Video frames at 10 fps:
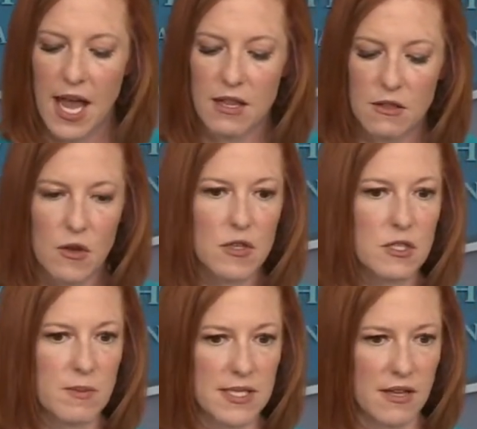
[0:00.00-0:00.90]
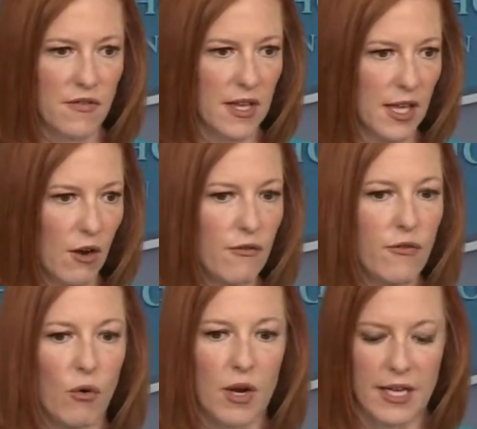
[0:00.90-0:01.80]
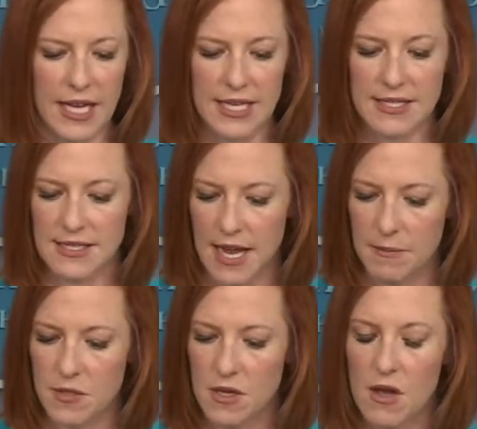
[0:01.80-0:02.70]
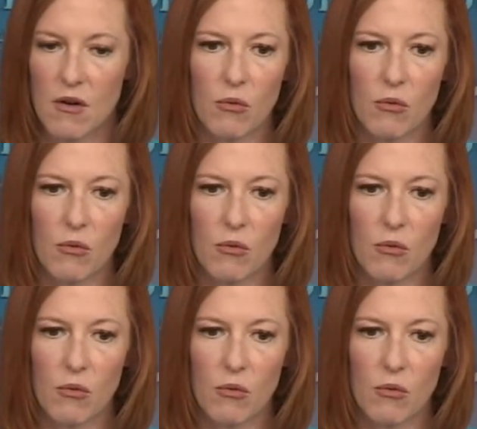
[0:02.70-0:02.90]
And those specifically are 4 key steps.